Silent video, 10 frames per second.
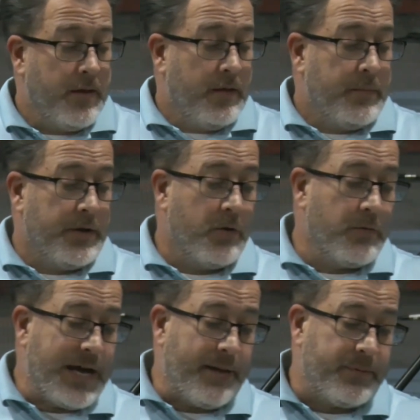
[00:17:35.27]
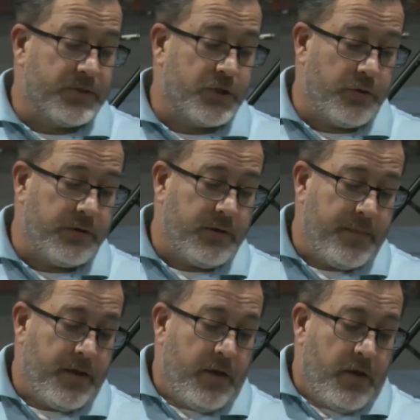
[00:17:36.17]
But note what happens. Judah,
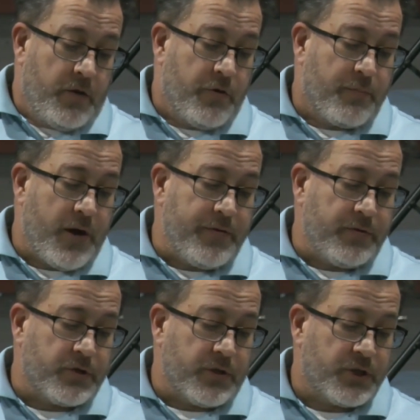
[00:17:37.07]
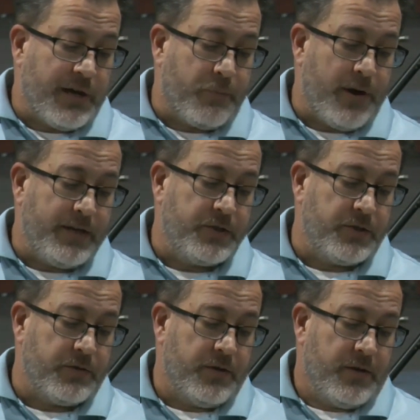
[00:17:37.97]
your brothers shall praise you.
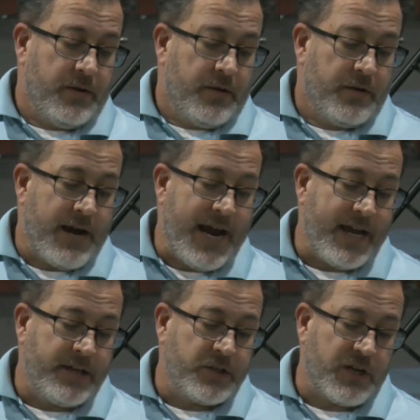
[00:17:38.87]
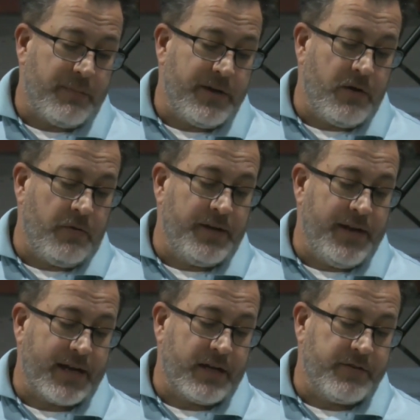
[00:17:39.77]
Your hand shall be on the
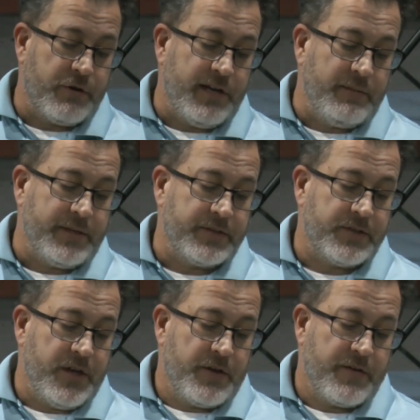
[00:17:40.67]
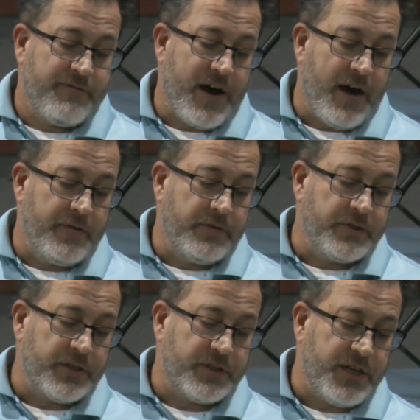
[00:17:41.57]
neck of your enemies. Your father's
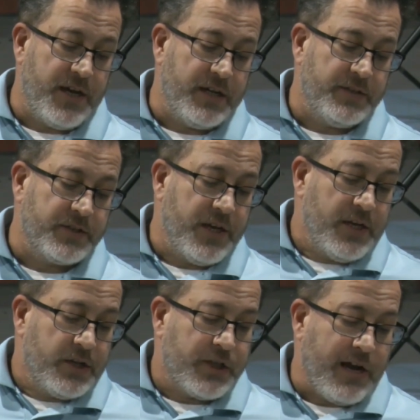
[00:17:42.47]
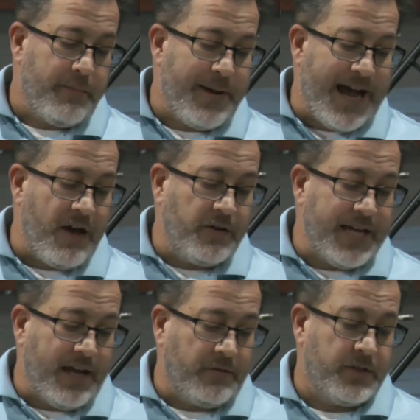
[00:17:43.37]
sons shall bow
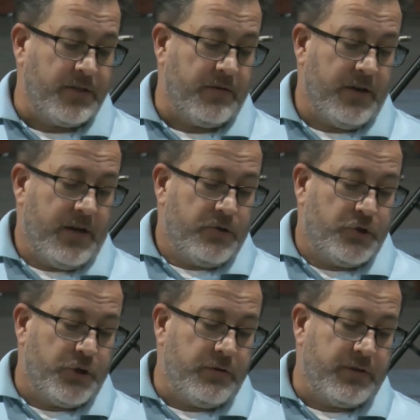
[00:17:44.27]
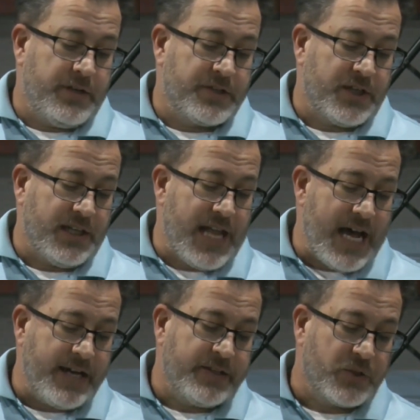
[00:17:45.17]
down to you. Judah is a
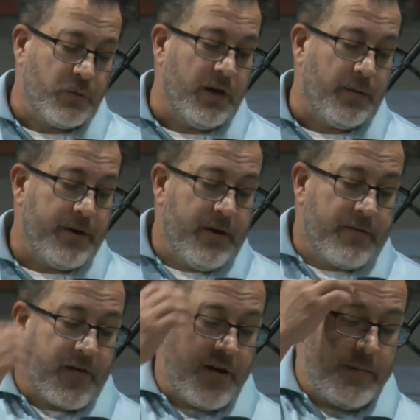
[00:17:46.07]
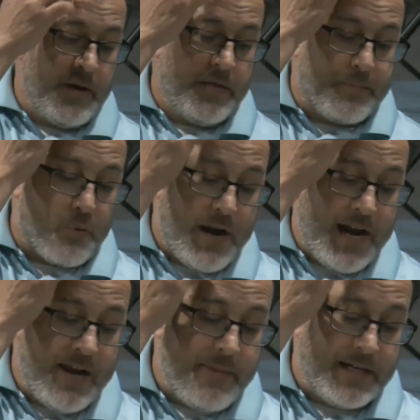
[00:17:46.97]
lion's whelp. From the
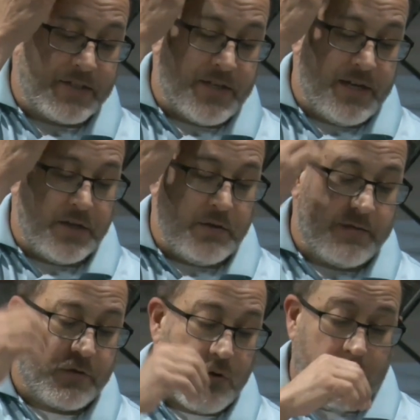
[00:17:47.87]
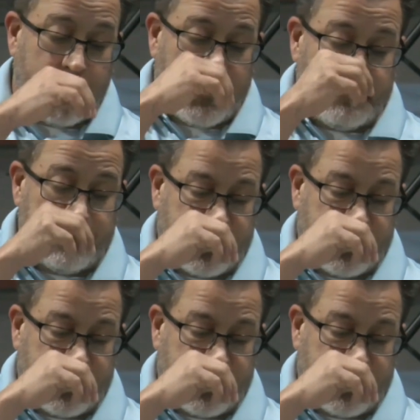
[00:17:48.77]
prey, my son, you have grown up.